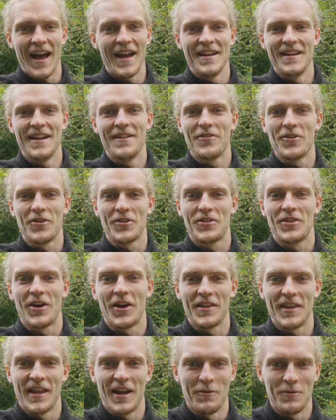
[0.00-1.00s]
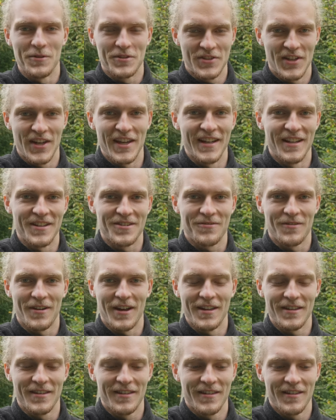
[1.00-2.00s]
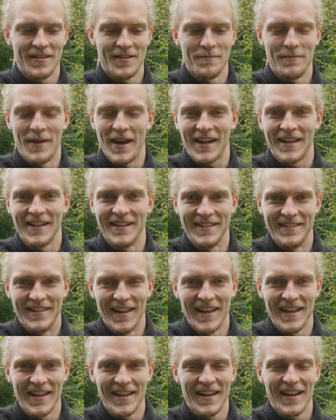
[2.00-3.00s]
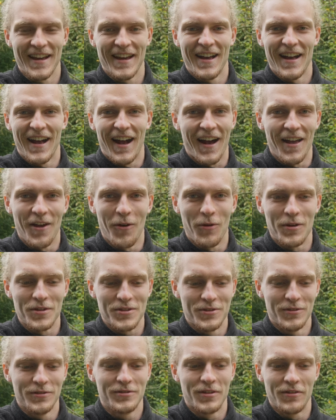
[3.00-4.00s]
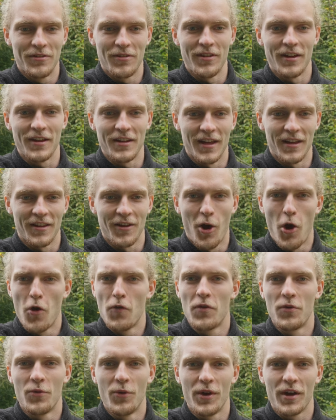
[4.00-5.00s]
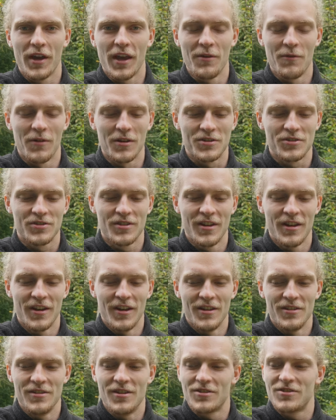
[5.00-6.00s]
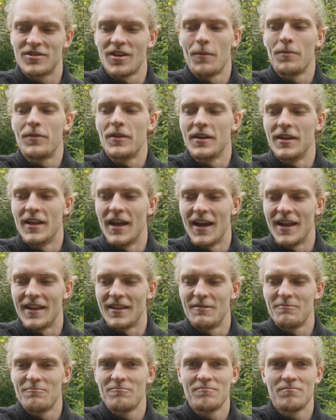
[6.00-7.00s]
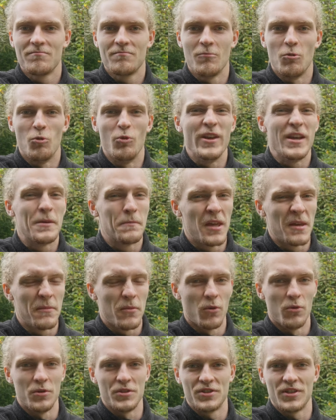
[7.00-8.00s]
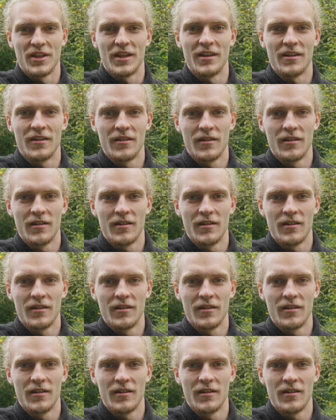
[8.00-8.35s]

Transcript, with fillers: I never thought that I would say this, right? Back in the day, I always used to think that overworking was just something that weak people would say.